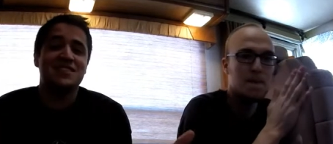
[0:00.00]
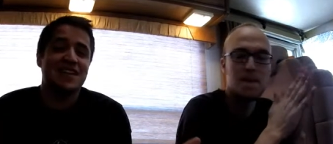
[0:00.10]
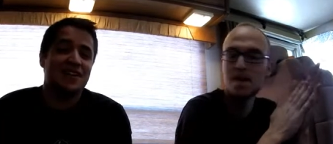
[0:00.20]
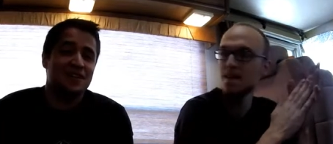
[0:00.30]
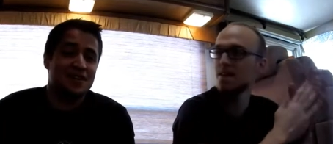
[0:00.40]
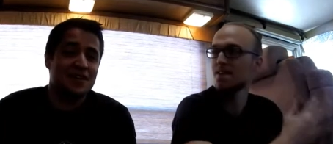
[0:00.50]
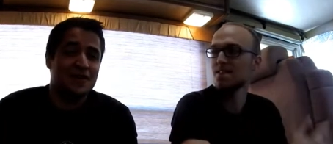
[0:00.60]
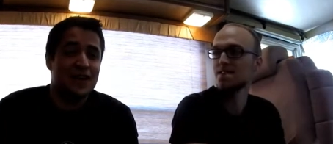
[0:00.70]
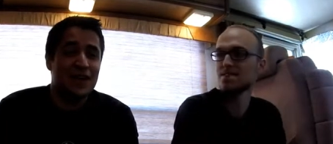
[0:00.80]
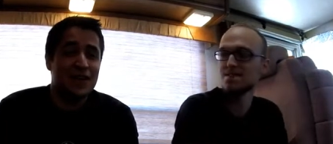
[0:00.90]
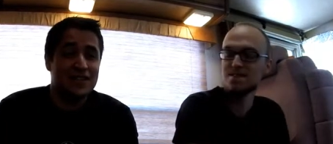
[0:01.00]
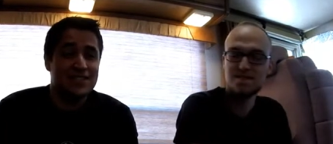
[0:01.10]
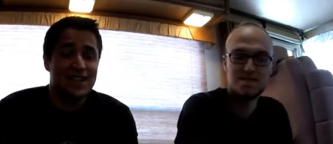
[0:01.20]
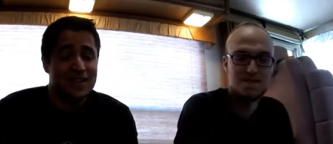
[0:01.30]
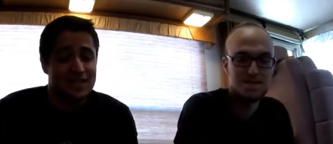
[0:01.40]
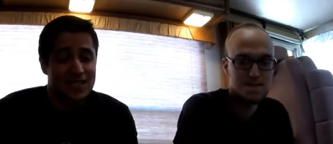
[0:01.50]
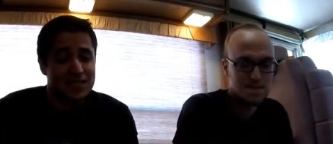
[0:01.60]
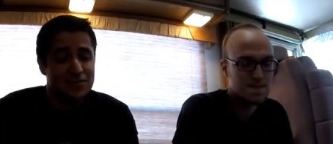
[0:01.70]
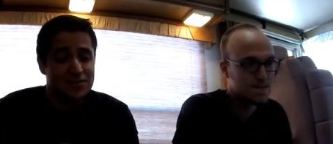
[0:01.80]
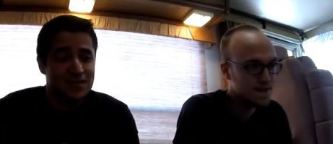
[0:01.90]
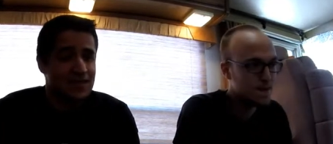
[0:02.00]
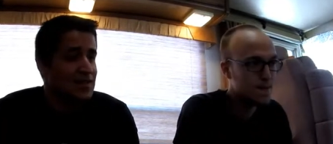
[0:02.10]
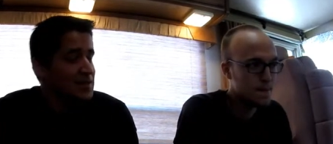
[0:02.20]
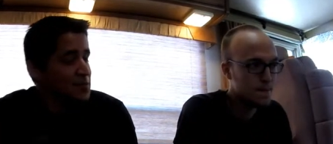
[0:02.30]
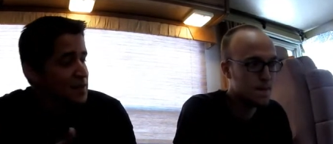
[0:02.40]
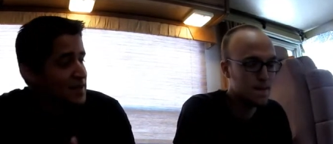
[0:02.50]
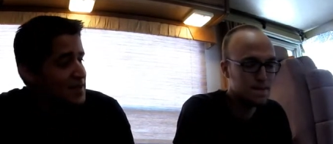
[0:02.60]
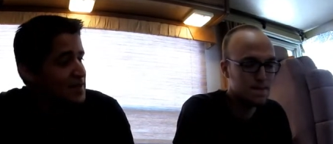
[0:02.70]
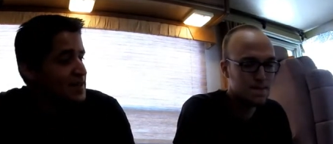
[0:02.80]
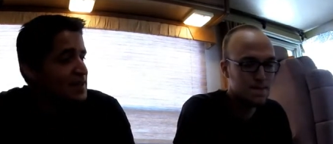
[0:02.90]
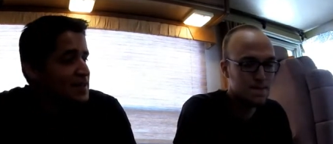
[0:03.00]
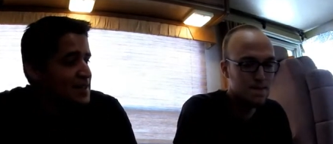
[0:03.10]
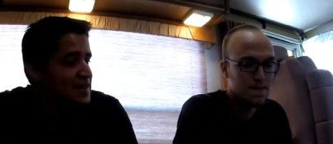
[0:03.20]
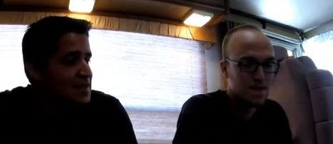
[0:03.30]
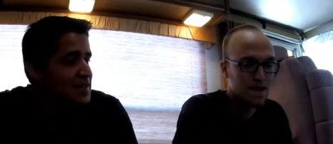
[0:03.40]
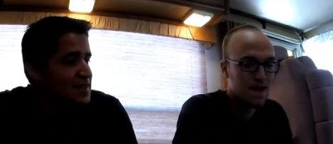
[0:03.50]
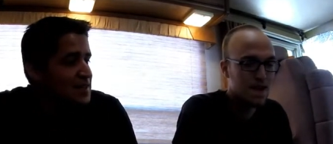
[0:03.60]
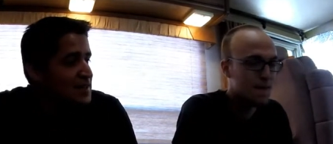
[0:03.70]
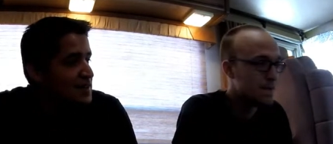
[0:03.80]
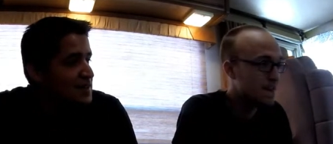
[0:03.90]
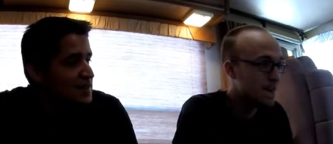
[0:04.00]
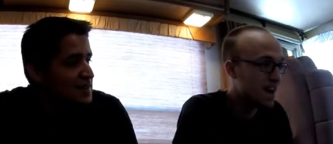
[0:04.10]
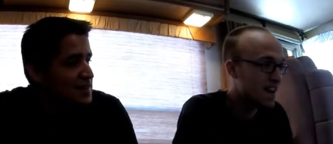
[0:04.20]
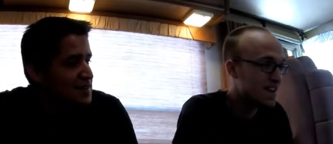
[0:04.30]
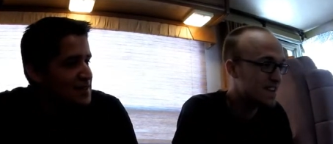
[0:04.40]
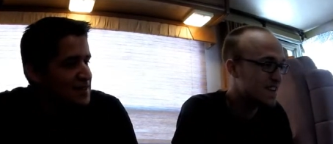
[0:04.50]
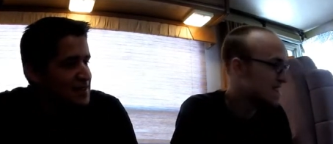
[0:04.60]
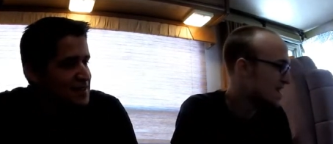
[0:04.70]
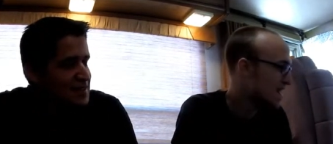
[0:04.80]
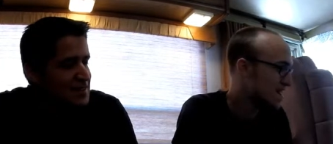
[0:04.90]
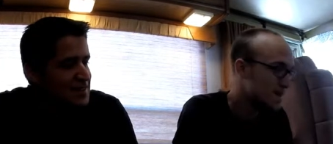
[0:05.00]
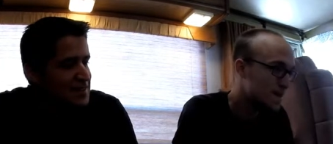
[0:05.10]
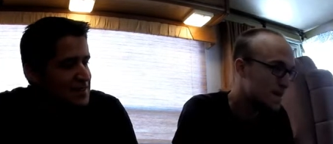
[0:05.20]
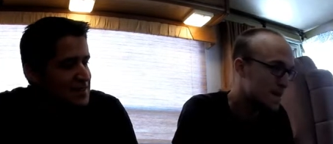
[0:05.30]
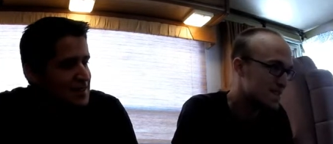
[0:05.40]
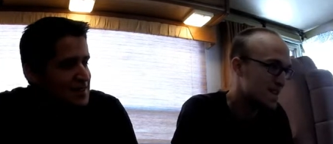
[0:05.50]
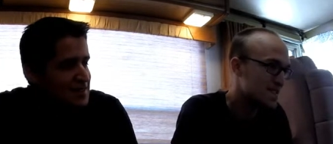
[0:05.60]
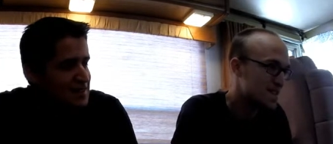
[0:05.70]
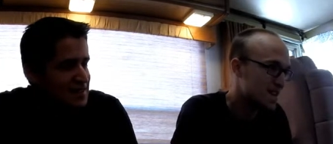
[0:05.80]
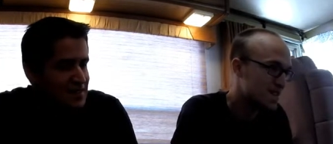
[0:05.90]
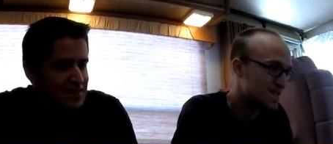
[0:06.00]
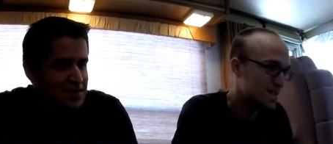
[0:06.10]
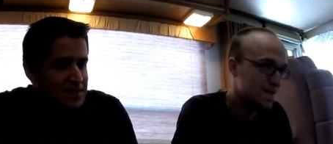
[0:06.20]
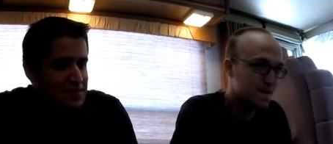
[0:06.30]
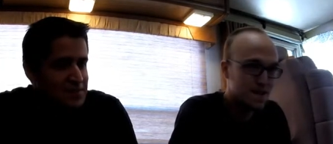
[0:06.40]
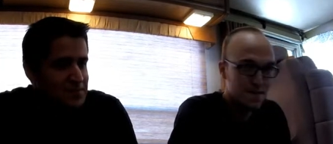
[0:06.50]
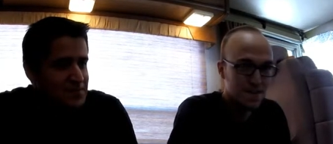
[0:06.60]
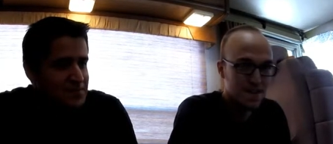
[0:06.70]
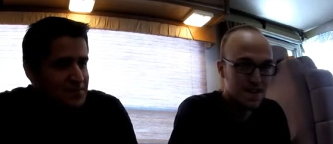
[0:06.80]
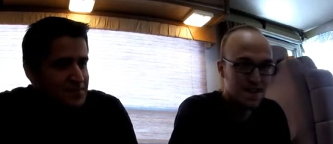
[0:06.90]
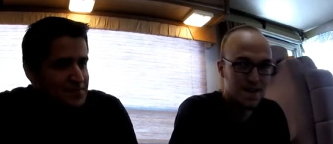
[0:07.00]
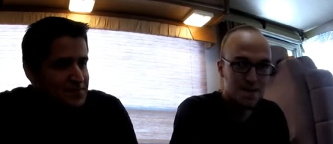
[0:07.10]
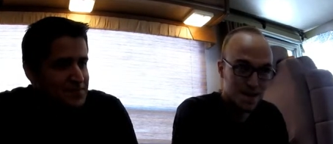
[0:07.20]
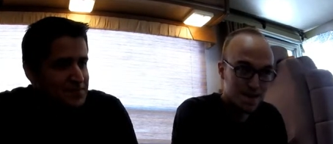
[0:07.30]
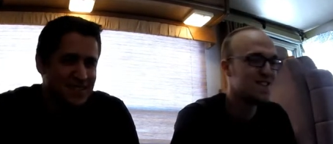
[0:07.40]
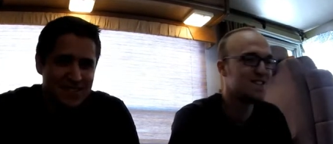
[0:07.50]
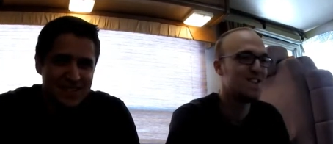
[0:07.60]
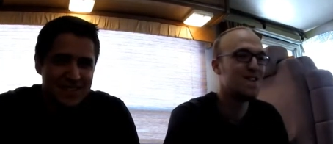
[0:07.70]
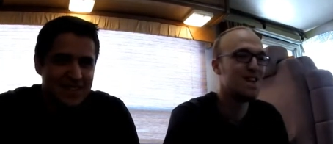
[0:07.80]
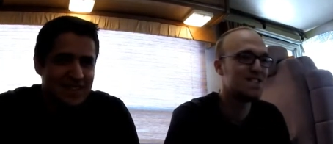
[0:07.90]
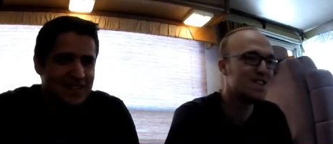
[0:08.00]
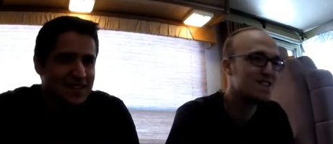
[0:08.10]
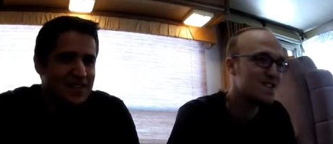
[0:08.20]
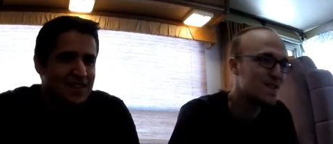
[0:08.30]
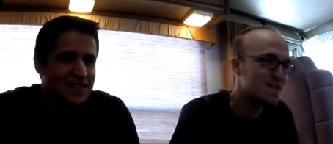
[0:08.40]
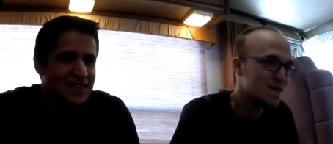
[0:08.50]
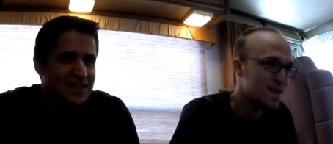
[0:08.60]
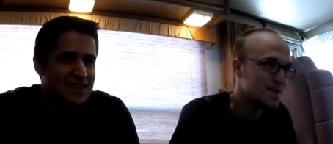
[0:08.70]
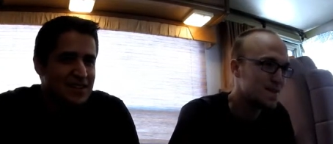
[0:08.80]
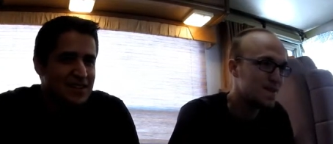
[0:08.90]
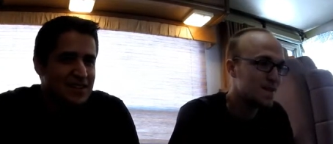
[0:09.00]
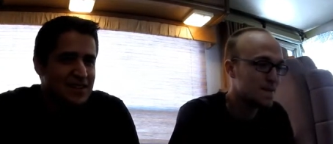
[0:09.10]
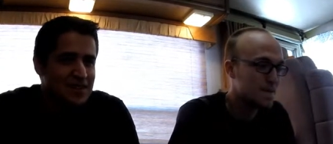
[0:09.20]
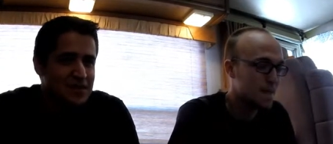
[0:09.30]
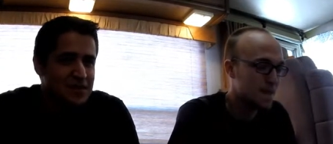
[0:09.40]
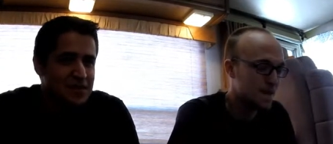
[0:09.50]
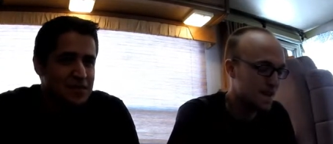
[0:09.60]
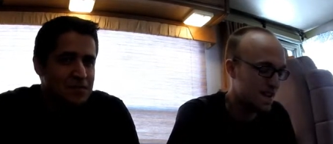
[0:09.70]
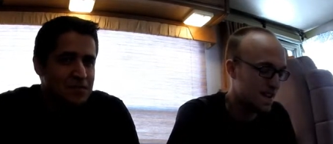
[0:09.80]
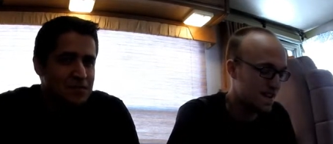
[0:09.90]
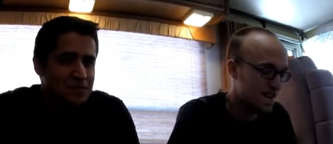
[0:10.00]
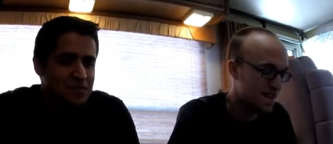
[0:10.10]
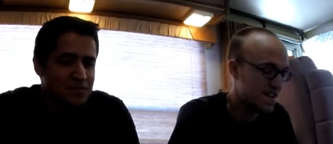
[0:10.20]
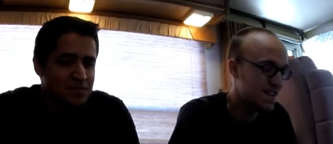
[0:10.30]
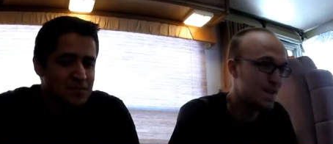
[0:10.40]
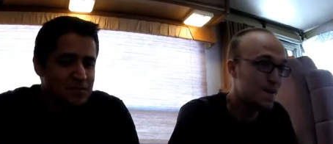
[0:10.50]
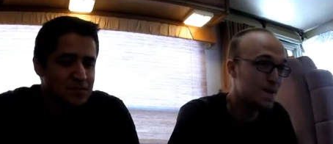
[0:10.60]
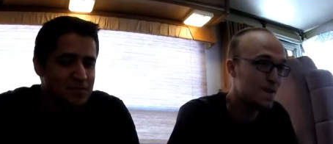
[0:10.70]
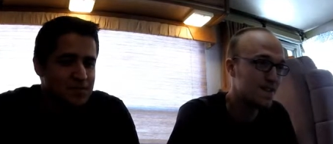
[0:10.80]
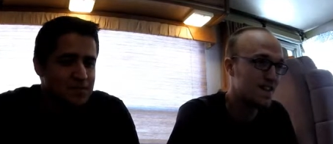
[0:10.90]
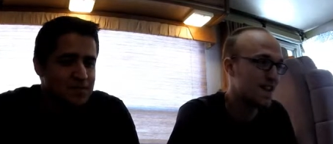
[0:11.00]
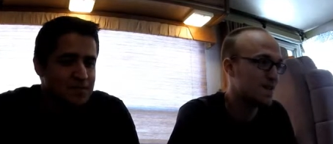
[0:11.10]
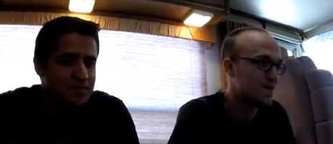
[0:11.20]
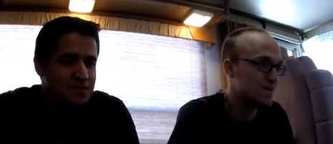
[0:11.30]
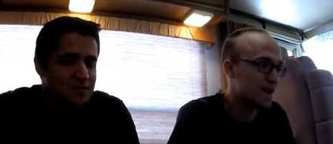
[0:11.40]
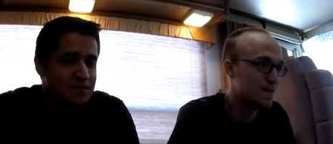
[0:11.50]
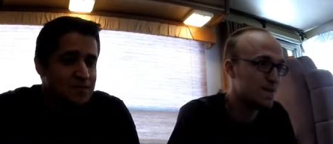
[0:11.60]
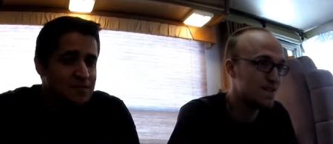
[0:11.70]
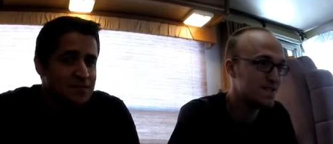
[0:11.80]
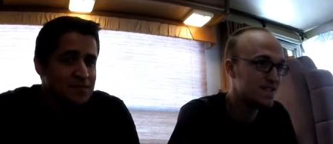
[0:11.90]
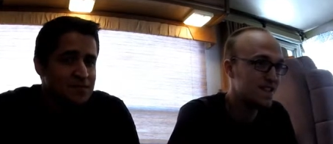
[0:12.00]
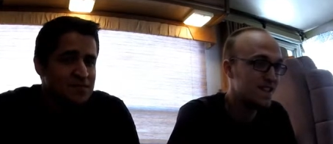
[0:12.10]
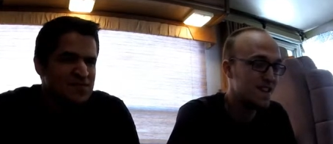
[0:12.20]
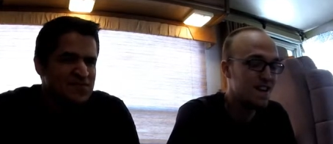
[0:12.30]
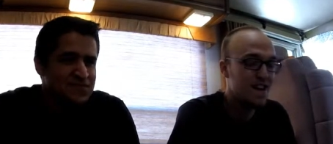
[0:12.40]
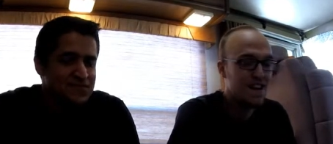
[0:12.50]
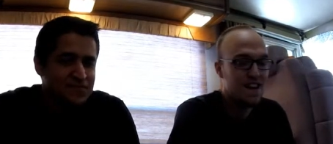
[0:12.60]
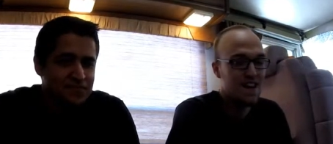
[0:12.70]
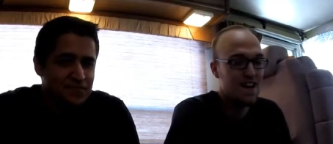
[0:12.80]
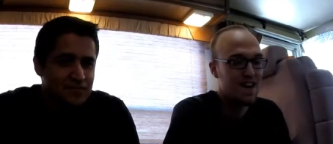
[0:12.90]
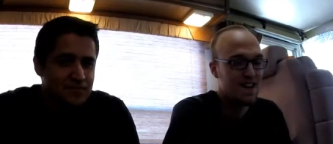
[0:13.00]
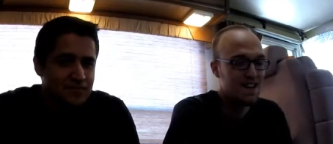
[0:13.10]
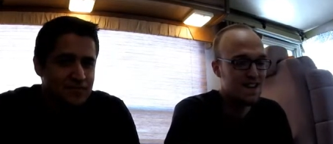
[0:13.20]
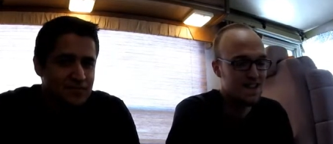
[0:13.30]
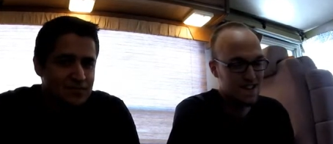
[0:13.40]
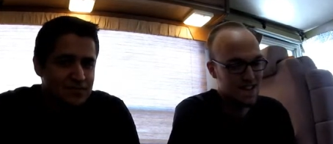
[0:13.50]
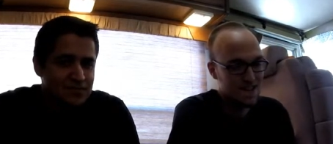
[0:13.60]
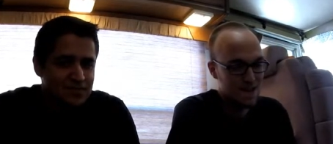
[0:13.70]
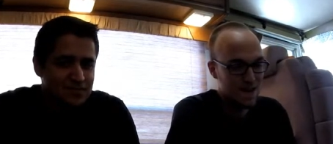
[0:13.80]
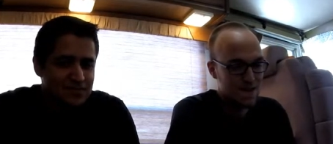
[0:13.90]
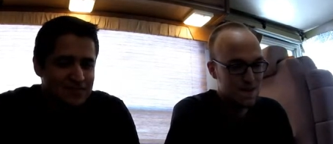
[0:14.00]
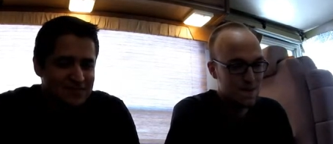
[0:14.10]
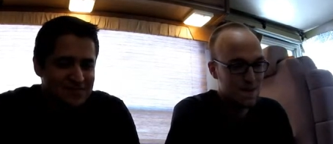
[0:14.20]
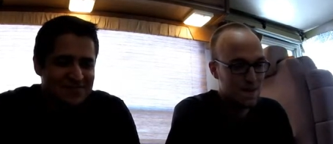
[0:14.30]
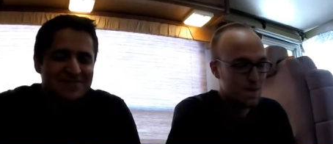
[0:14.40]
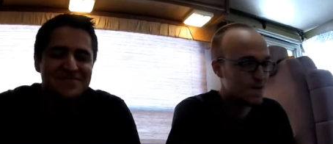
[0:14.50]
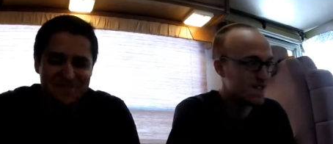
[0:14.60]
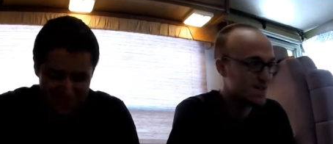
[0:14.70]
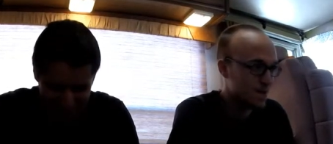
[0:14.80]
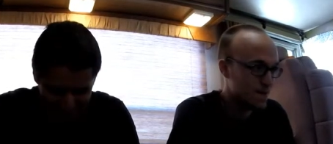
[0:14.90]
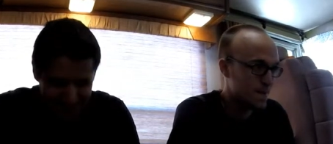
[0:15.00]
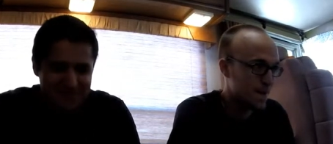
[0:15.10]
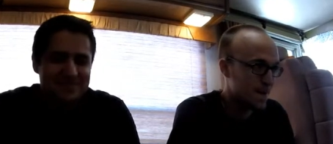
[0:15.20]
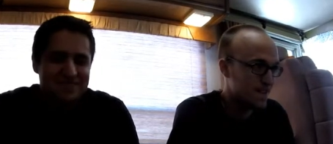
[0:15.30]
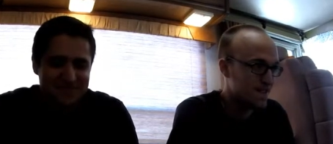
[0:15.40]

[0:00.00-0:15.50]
Speaker 1: tell
Speaker 2: how I stand on this one. What do yeah. you think? Me? I I knew about, I saw the challenge on Facebook. Keep talking. So, I saw the challenge on Facebook, and uh, I didn't know what the actual name was. And he showed it to me once I told him about it,